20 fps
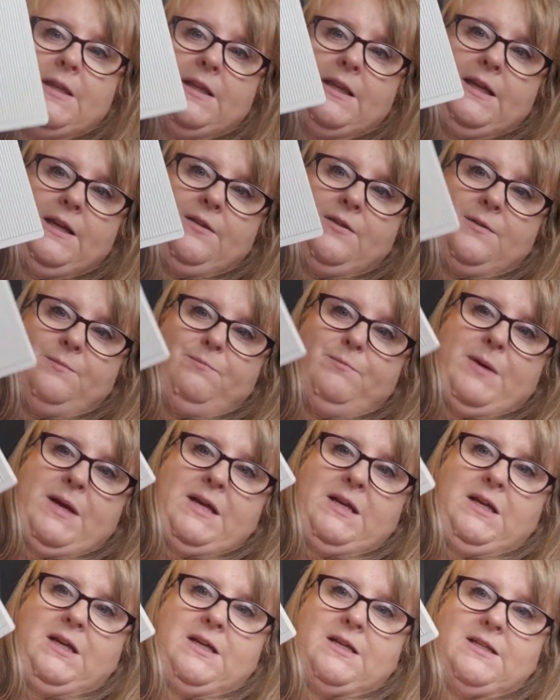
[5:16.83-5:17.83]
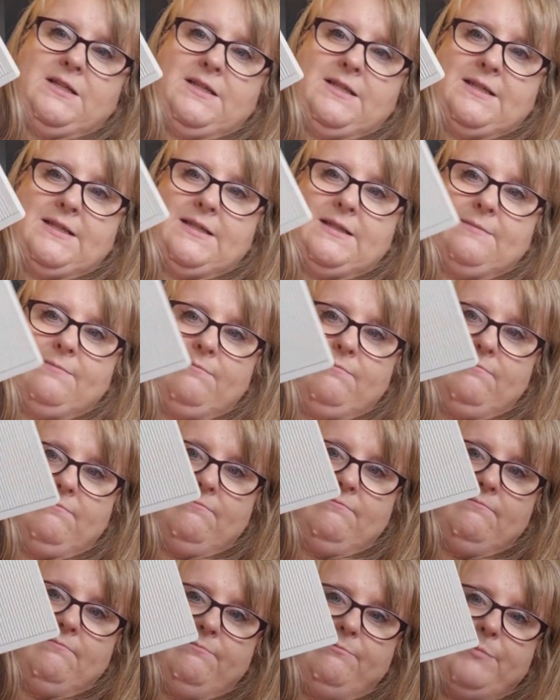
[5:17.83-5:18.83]
like the bit you can
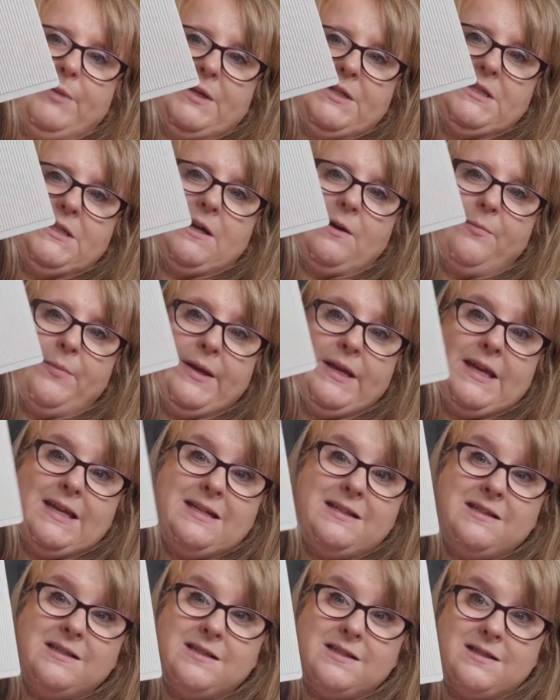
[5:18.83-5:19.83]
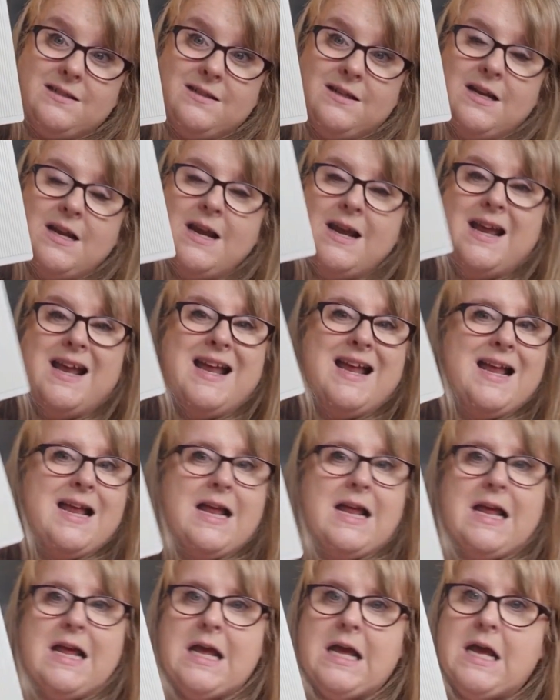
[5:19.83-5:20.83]
butt it up against,
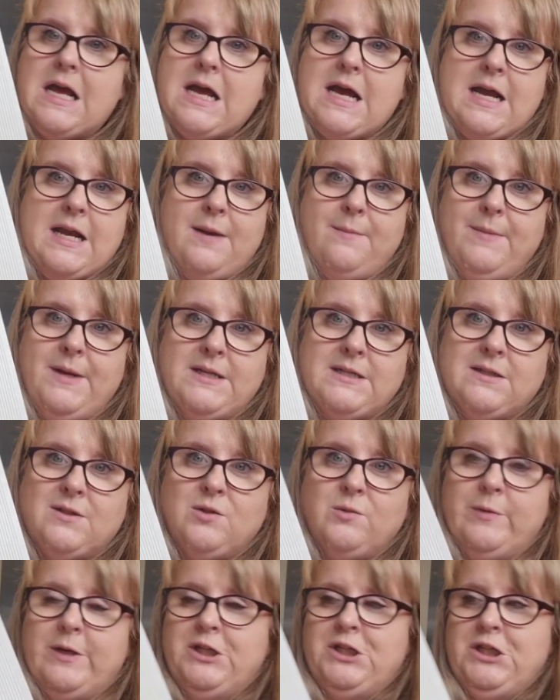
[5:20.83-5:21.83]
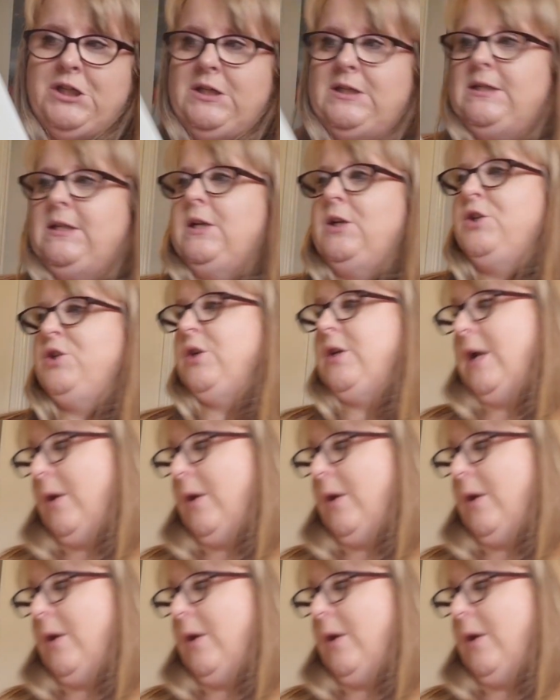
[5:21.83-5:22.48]
and it made it so much easier. So